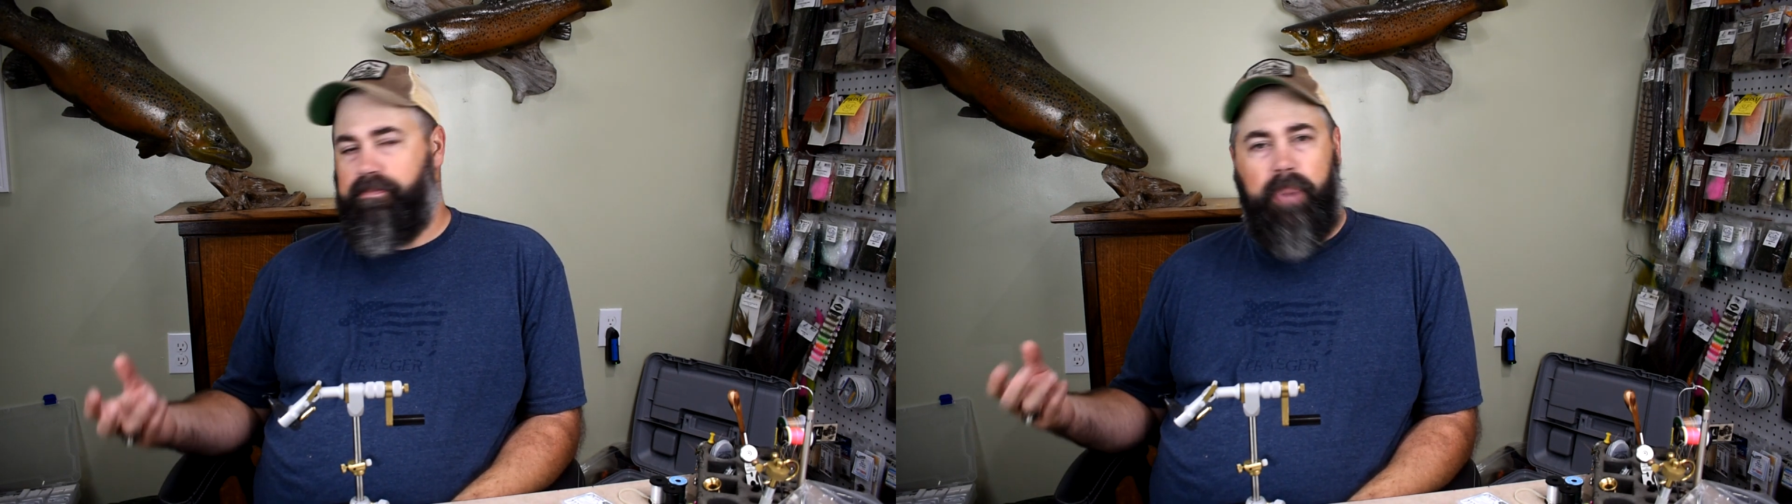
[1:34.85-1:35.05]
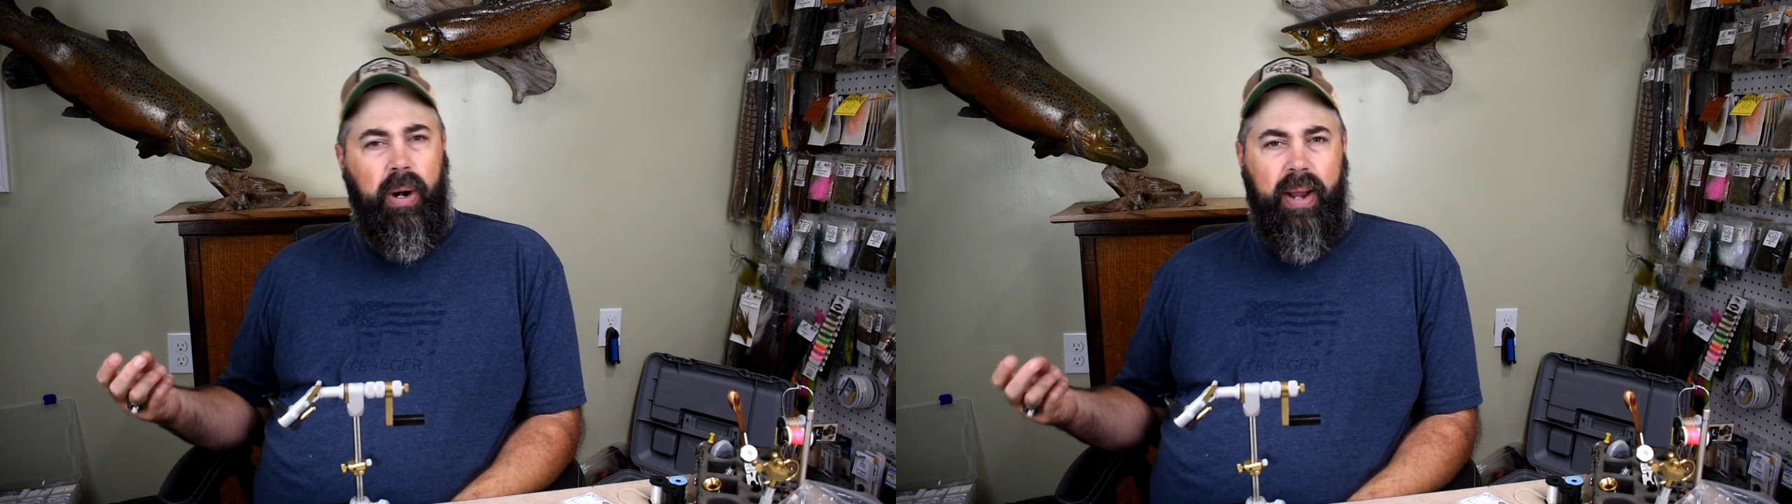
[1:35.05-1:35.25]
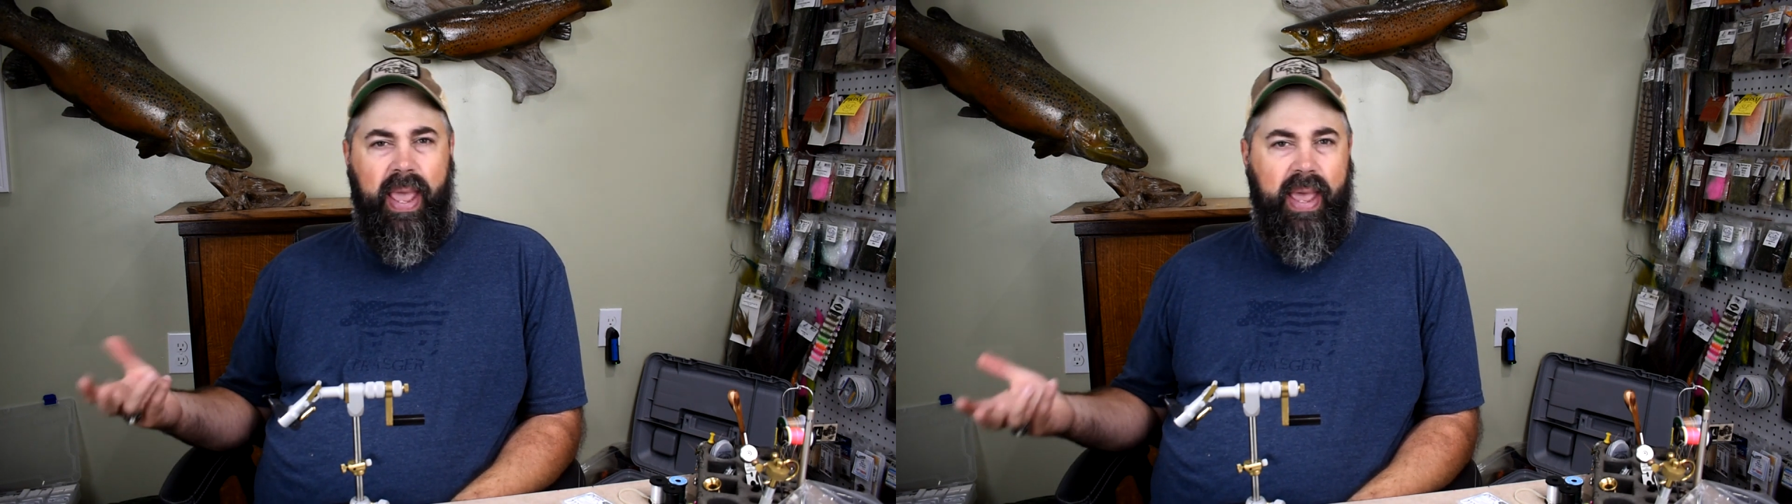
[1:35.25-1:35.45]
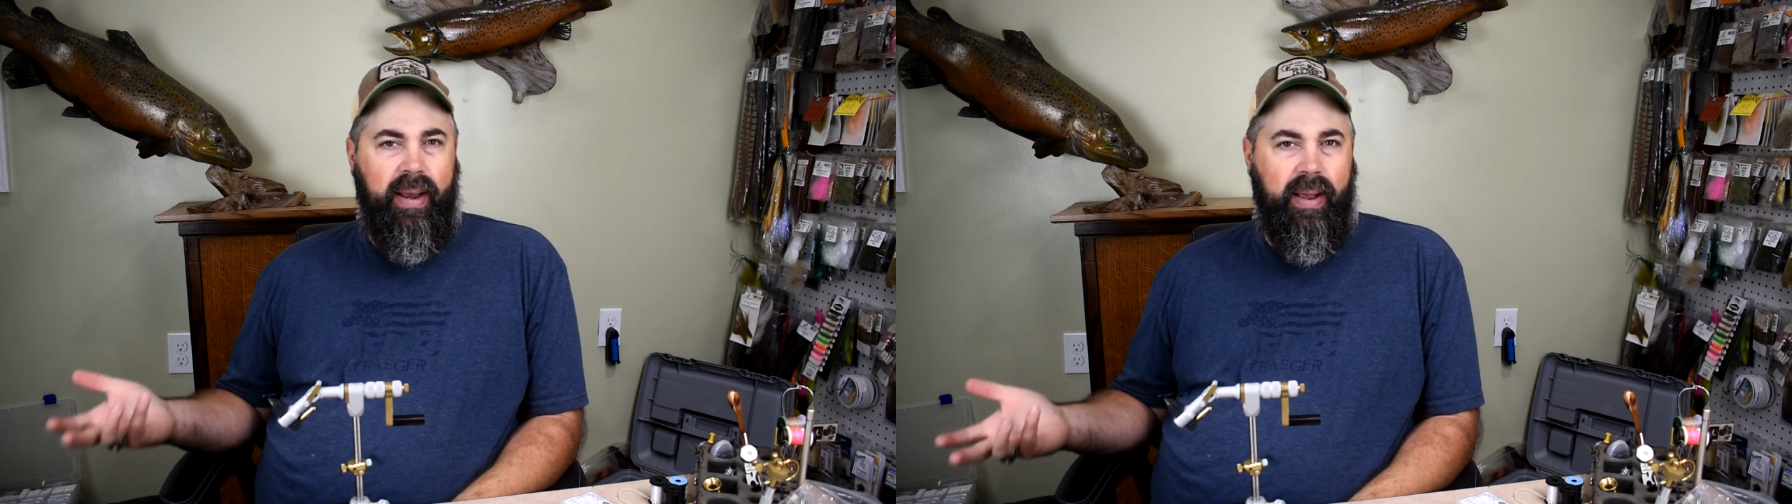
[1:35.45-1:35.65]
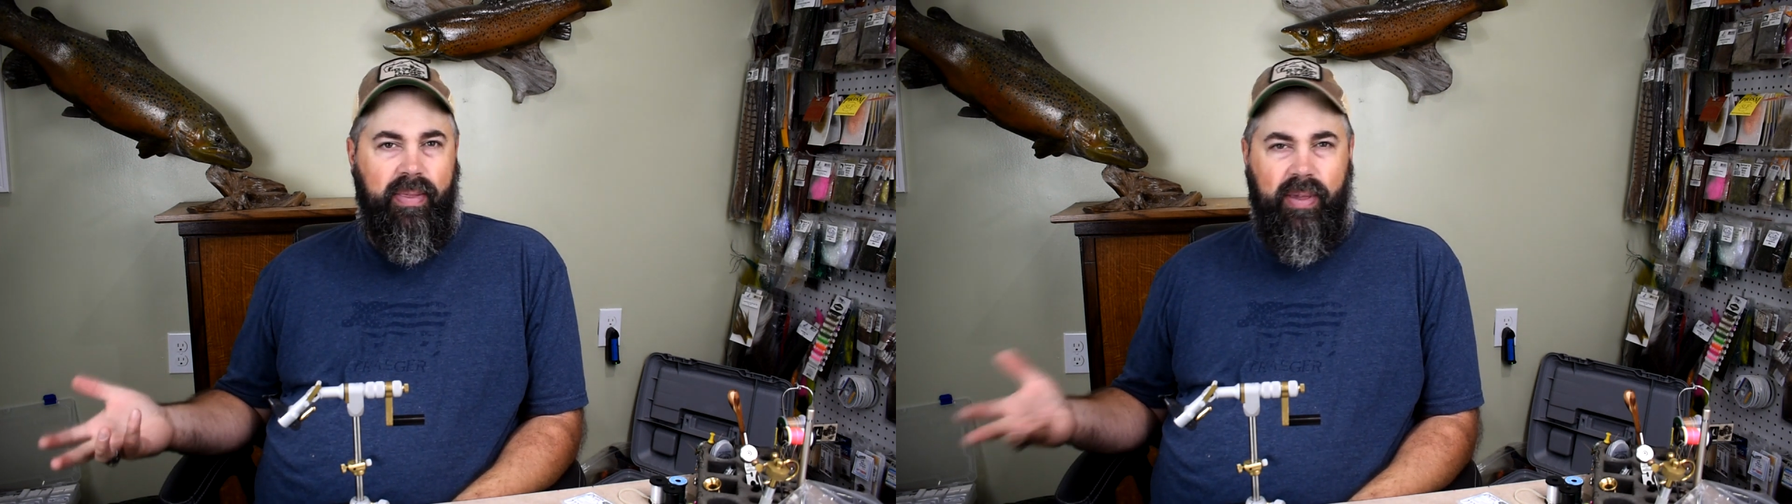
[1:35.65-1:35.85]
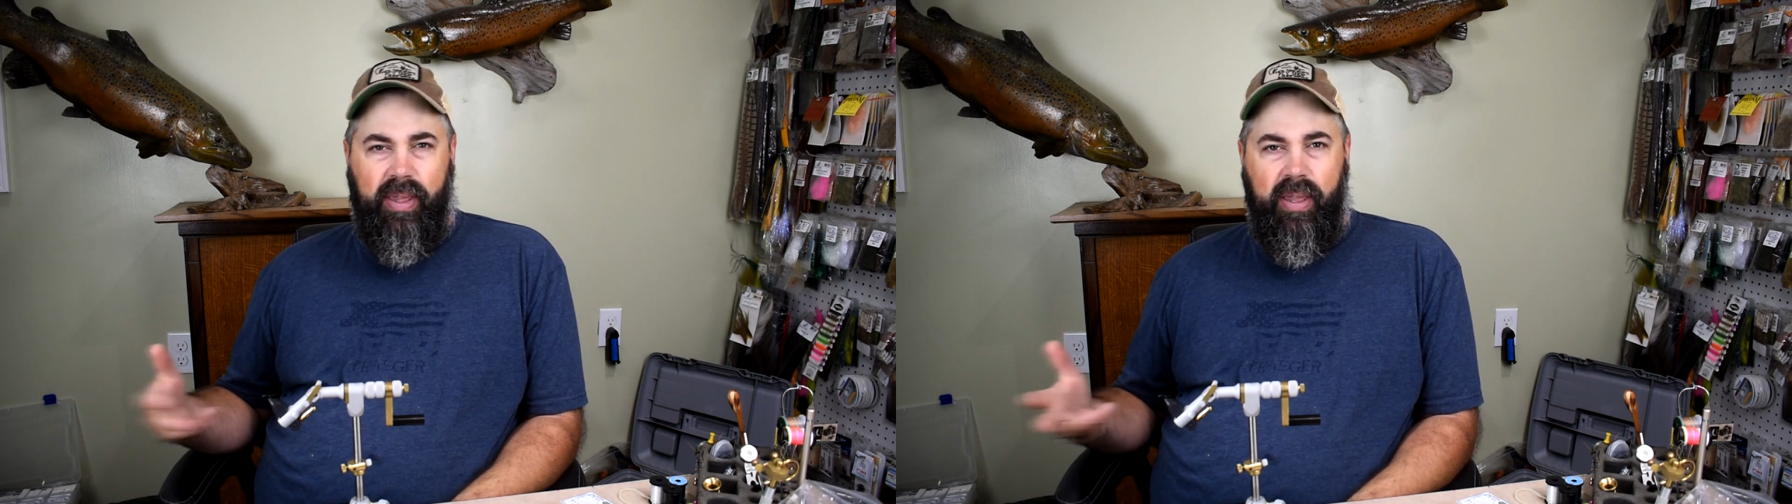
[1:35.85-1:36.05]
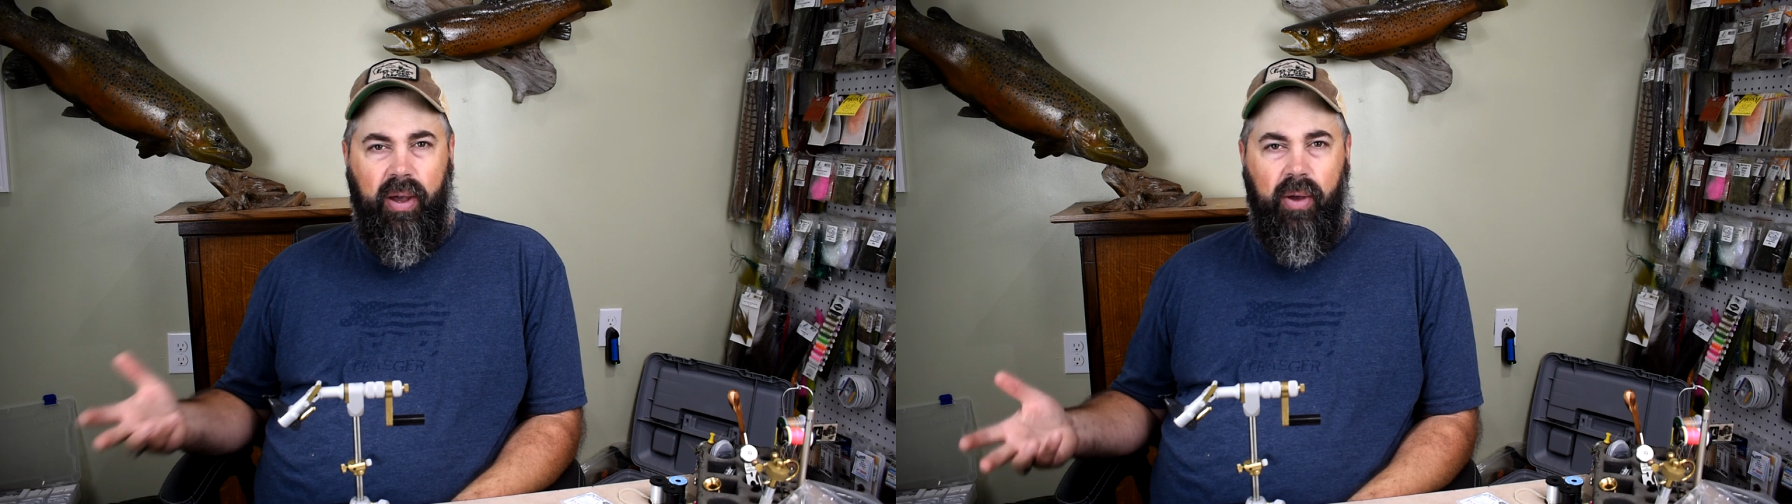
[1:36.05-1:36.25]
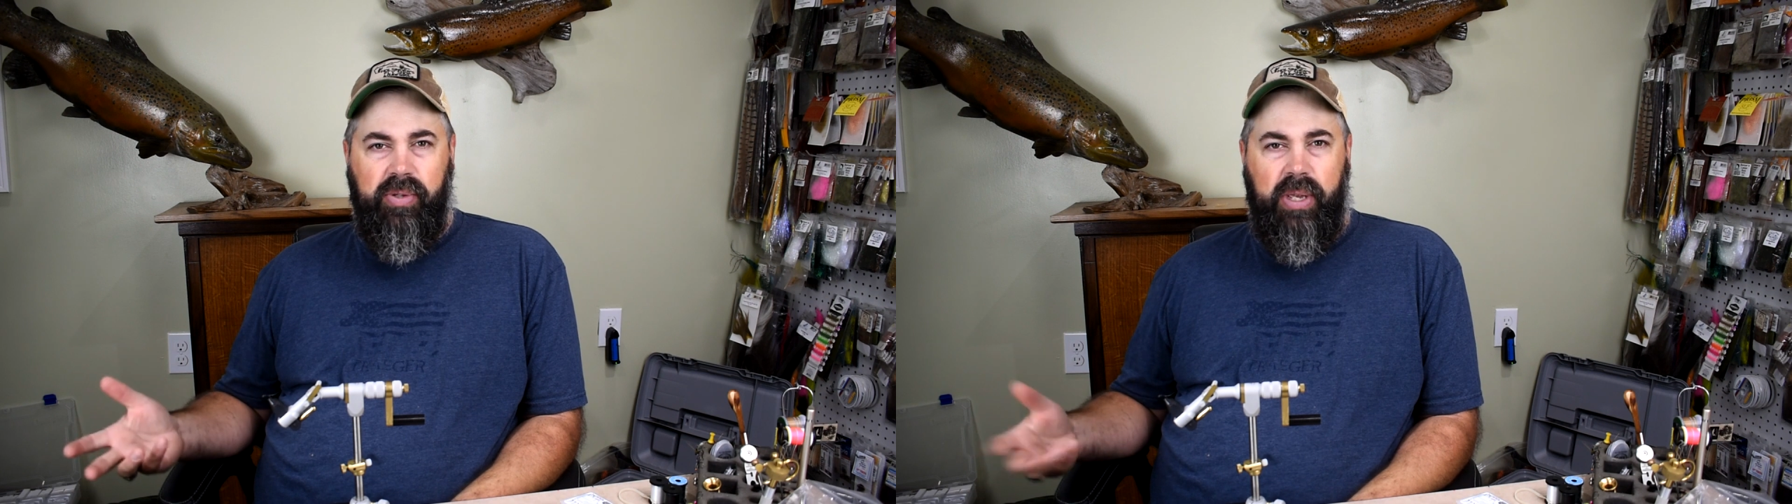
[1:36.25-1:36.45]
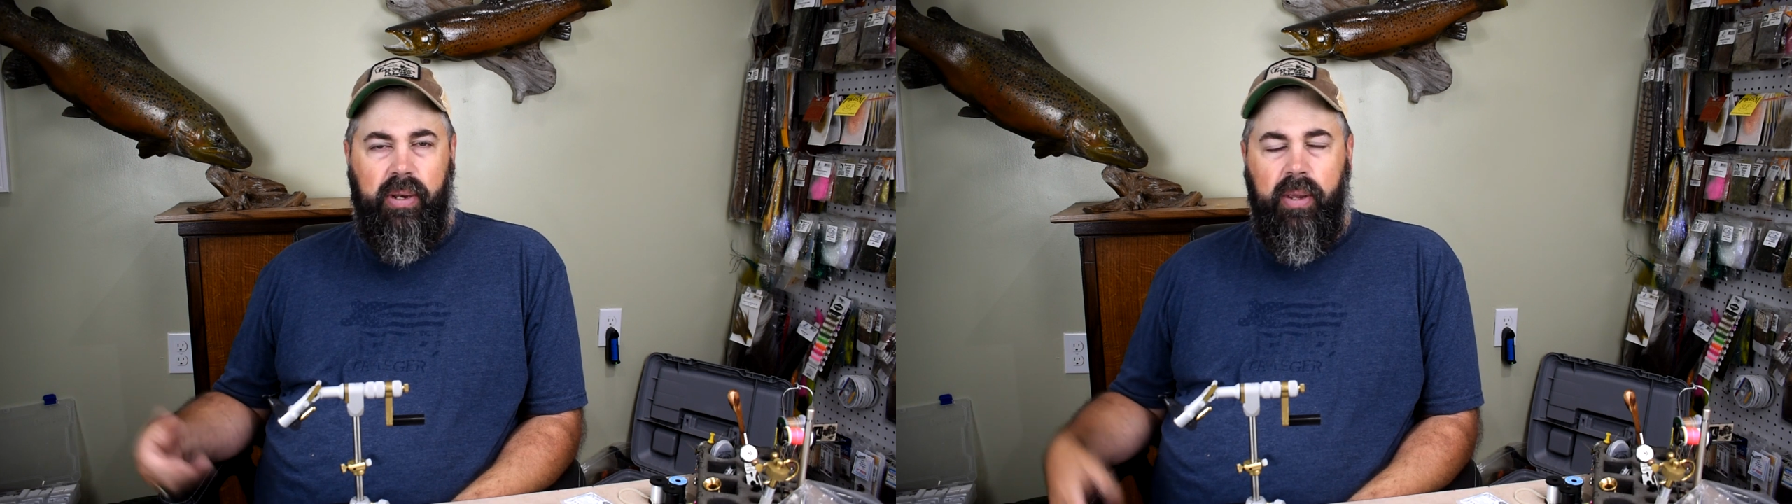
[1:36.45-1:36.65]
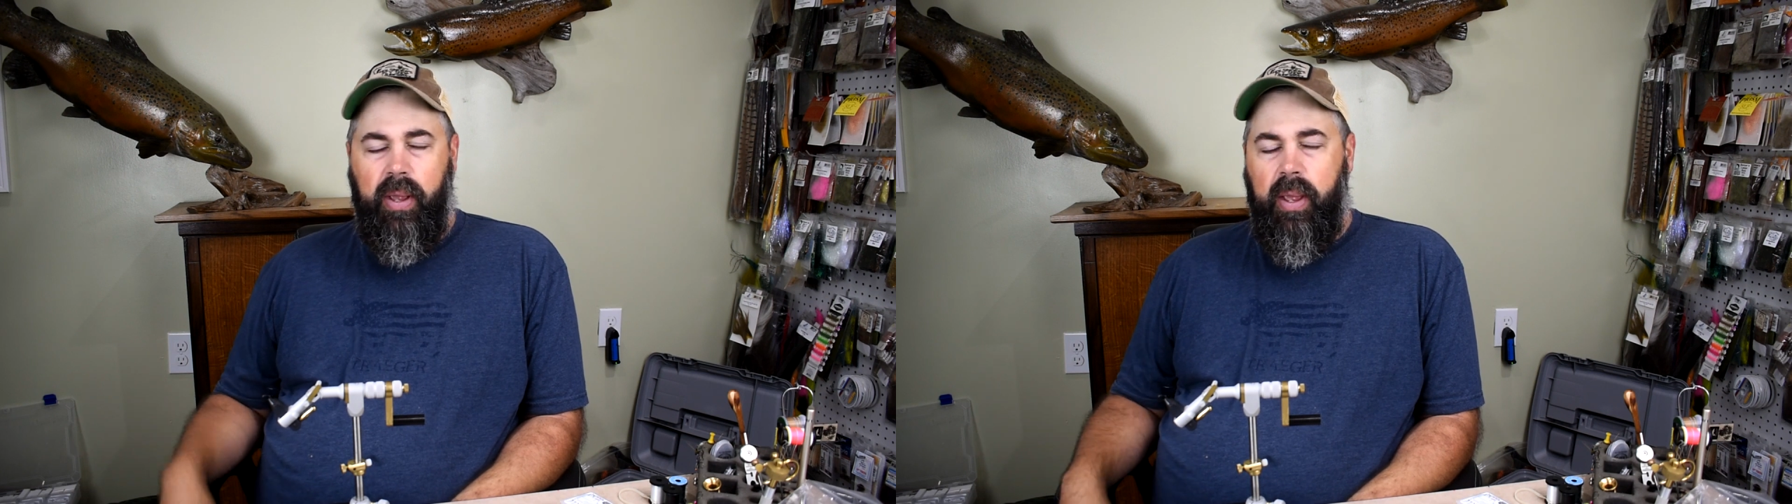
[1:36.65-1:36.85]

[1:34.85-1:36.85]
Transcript: Perda Ant, I think he calls it.